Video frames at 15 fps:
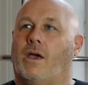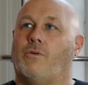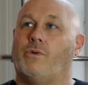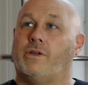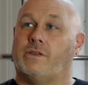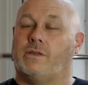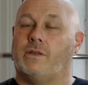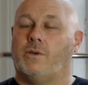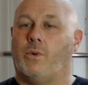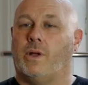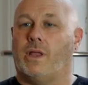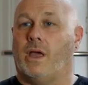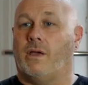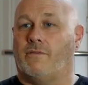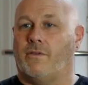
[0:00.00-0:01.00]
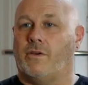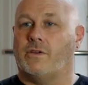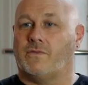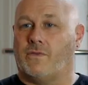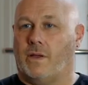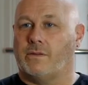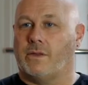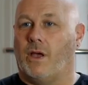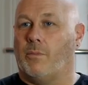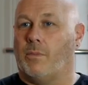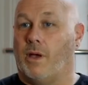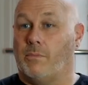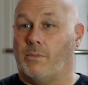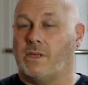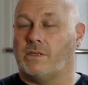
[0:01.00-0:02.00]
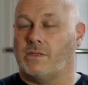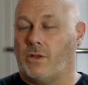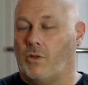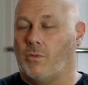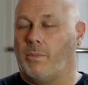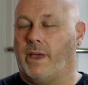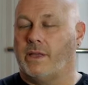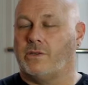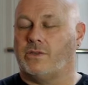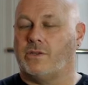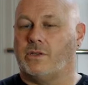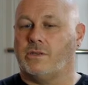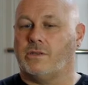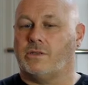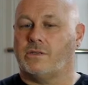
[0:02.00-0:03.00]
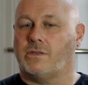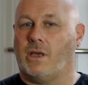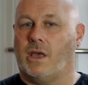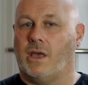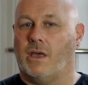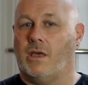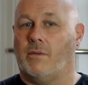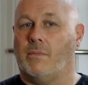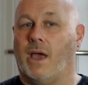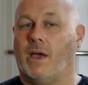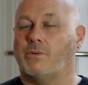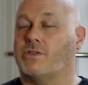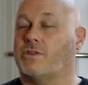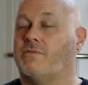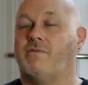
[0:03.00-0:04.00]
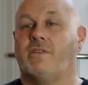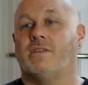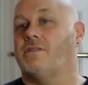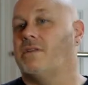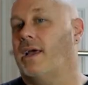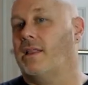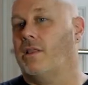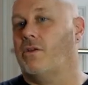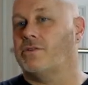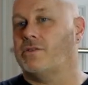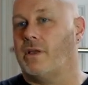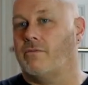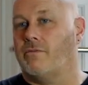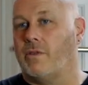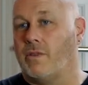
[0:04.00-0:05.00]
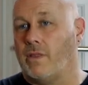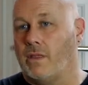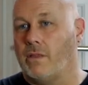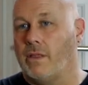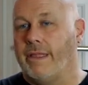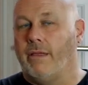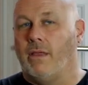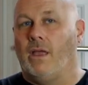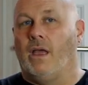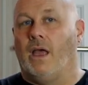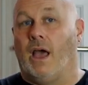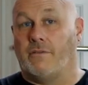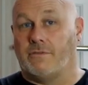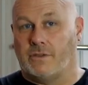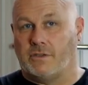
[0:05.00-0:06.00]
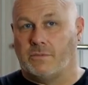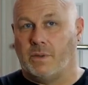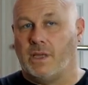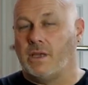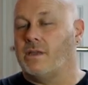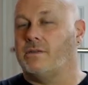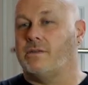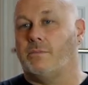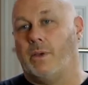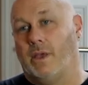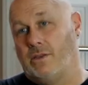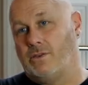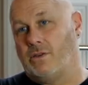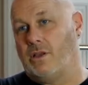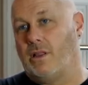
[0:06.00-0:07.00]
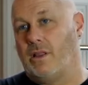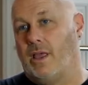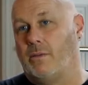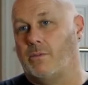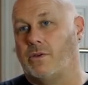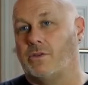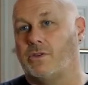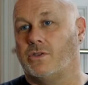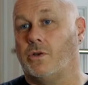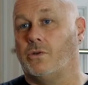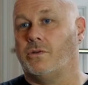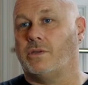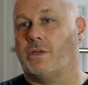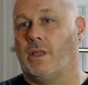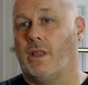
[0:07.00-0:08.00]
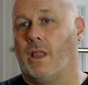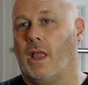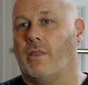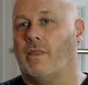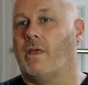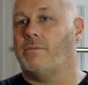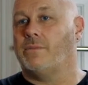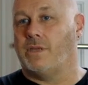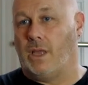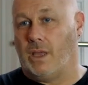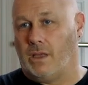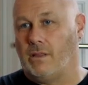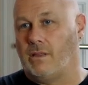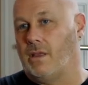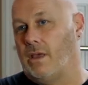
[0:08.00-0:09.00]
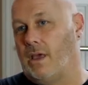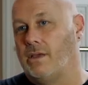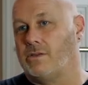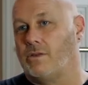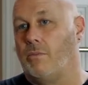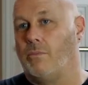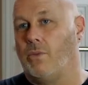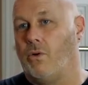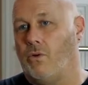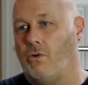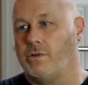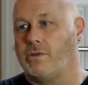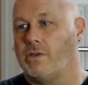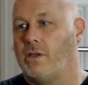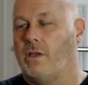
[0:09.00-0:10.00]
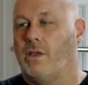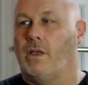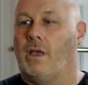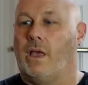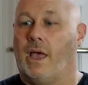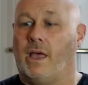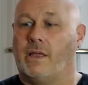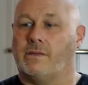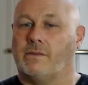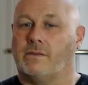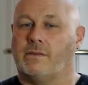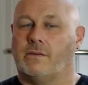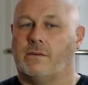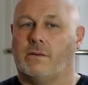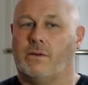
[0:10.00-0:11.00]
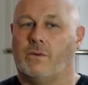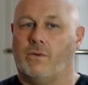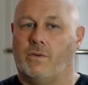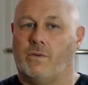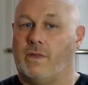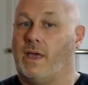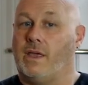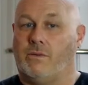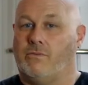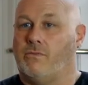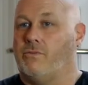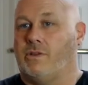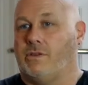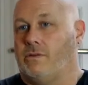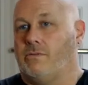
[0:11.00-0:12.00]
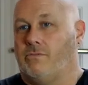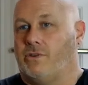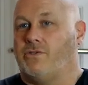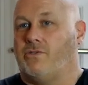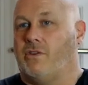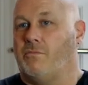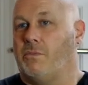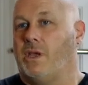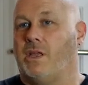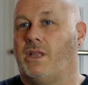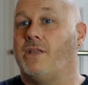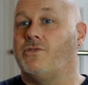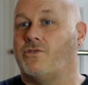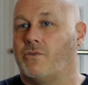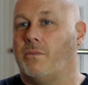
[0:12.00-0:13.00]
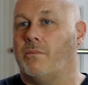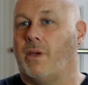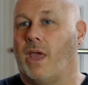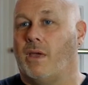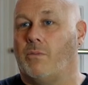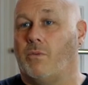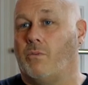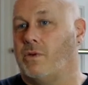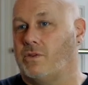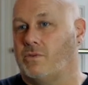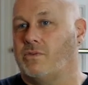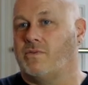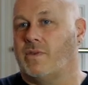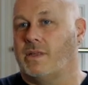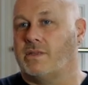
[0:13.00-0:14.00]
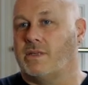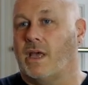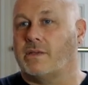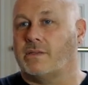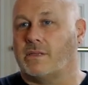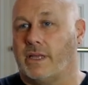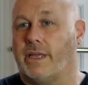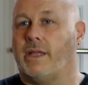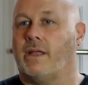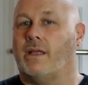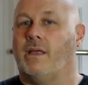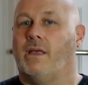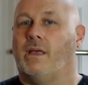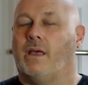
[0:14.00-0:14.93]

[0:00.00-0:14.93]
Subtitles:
Originally, when I first found out about missold pensions, I was convinced I'd lost everything. After speaking to Pension Claim Consulting and them taking the case on board, and they retrieved me an interim payment, which was fantastic,